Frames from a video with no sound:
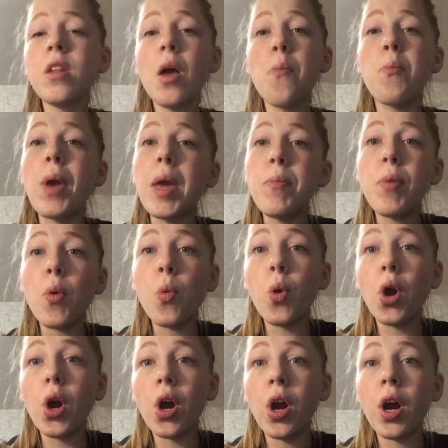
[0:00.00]

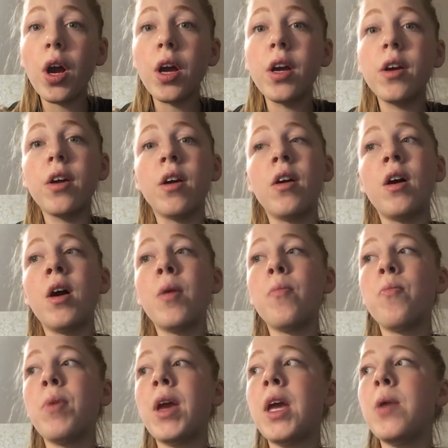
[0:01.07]
paperwork,
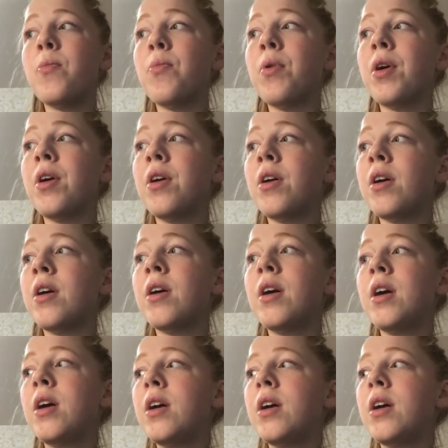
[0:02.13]
paper